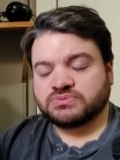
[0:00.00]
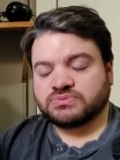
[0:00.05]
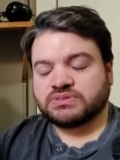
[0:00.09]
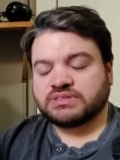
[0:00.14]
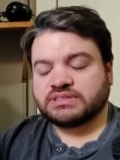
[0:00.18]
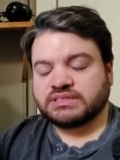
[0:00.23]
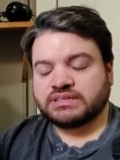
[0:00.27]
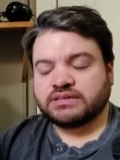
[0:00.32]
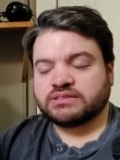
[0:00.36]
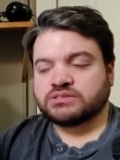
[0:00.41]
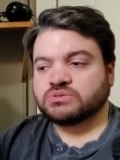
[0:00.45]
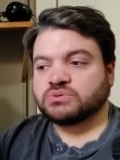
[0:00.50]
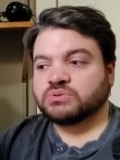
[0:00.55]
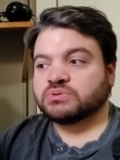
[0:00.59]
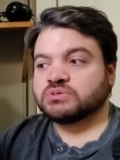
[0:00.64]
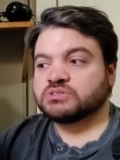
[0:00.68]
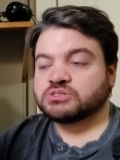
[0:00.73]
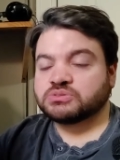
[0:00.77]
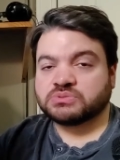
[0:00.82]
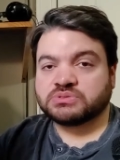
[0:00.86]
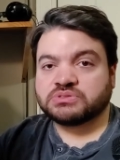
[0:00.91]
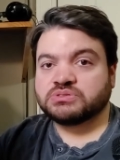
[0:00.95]
really nice
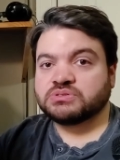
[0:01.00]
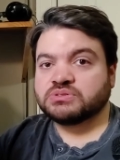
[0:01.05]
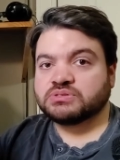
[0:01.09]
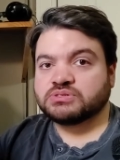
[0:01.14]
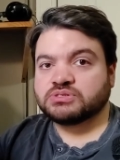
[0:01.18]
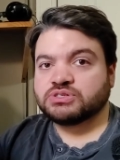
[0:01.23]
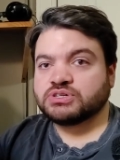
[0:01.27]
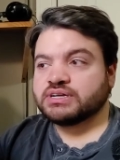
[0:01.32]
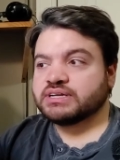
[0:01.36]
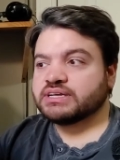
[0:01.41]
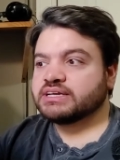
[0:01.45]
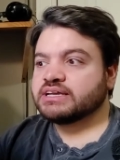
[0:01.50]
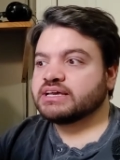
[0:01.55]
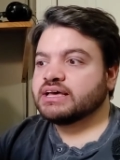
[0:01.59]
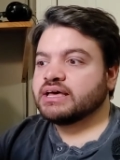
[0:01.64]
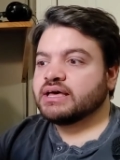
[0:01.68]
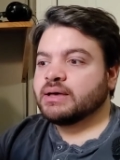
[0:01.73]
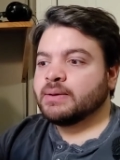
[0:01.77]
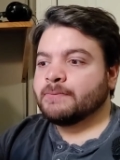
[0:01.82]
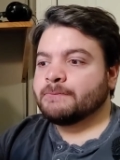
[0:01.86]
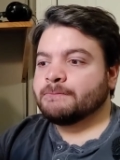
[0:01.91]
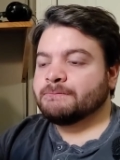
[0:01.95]
coolers, will do the trick,
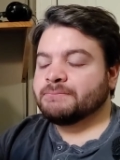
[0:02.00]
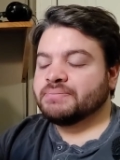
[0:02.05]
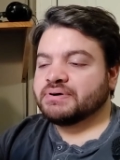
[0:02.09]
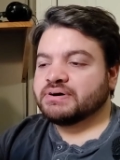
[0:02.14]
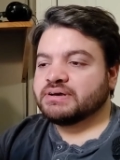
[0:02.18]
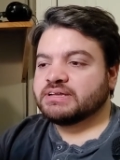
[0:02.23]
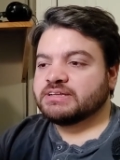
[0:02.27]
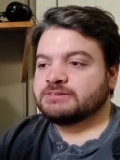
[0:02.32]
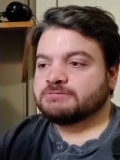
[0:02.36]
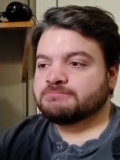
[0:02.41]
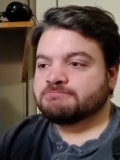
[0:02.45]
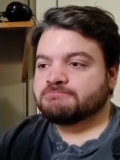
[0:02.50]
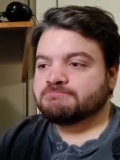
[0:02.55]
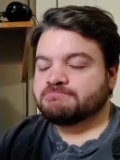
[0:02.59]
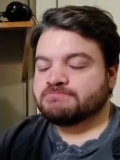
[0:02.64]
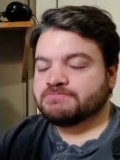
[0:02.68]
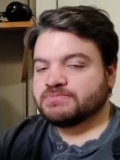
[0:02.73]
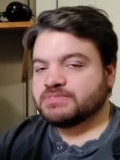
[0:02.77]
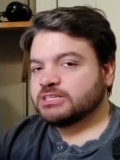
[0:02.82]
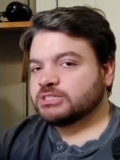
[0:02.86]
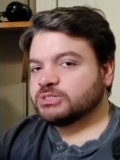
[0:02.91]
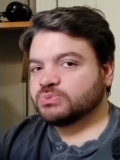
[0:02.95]
but
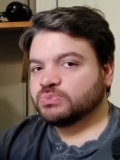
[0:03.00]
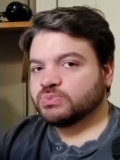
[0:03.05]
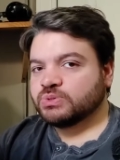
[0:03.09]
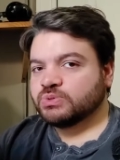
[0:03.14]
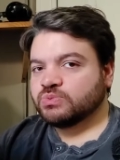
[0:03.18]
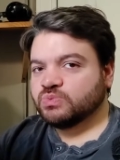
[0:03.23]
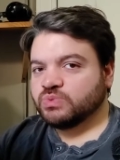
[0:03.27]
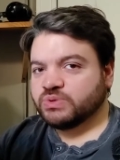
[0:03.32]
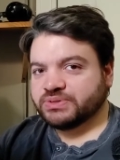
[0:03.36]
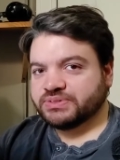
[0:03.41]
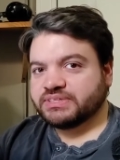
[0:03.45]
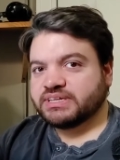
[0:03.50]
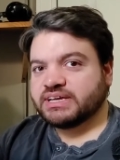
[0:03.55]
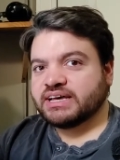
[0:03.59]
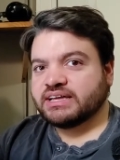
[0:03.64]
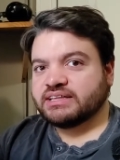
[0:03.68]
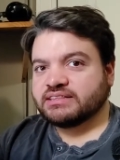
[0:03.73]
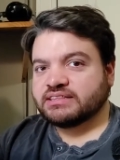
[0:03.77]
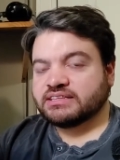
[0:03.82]
this one will not.